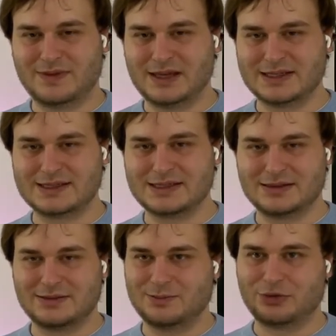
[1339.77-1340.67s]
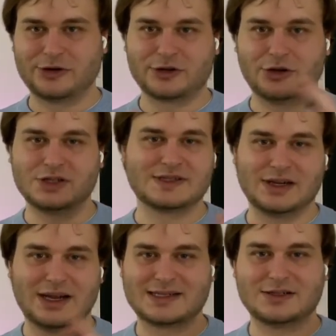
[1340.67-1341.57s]
this protocol
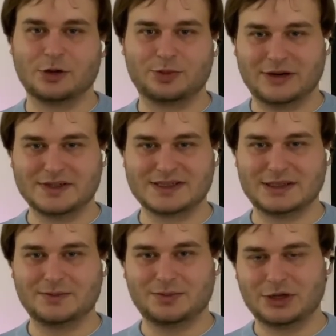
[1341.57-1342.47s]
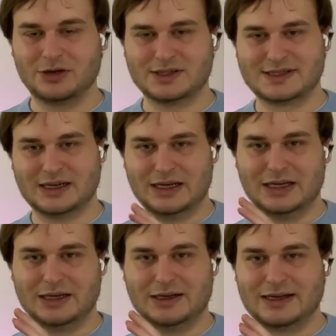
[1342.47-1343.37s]
still has no privacy because
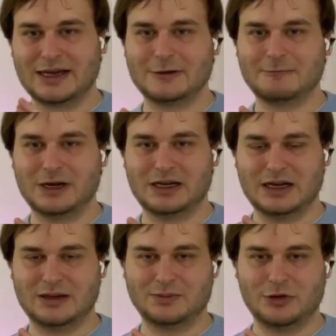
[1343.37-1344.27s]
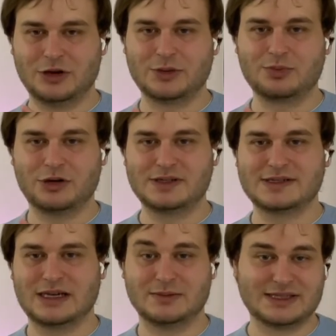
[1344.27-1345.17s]
while I'm earning points,
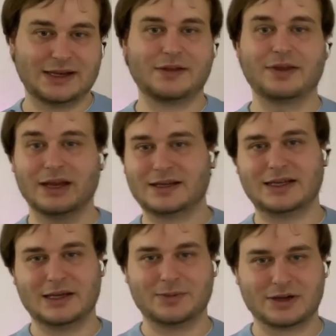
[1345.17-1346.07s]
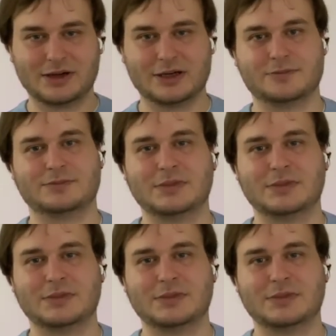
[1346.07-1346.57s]
I'm sending the ID in the clear.